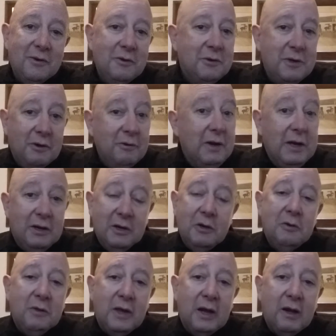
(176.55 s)
You don't need to
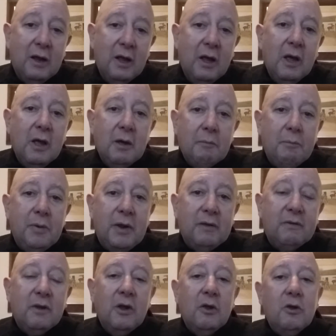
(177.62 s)
do that.
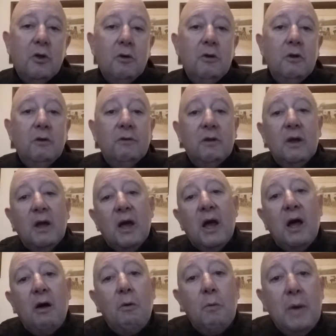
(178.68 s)
Plus, you're using
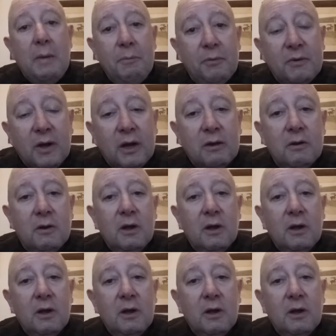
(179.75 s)
our website.